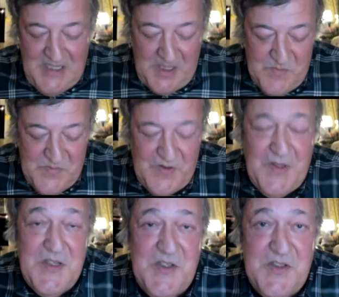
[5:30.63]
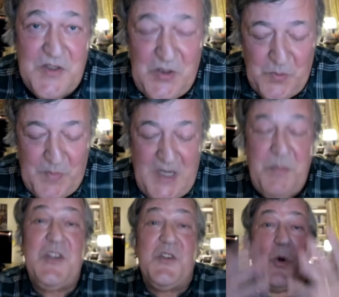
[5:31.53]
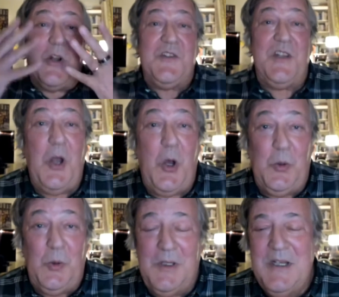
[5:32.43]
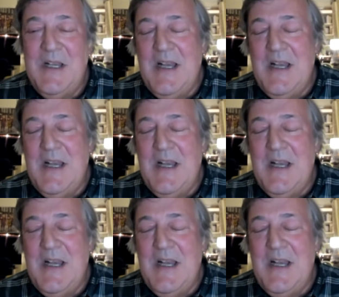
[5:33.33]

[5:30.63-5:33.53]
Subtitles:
comes, thinks it's a new baby, swallows it whole,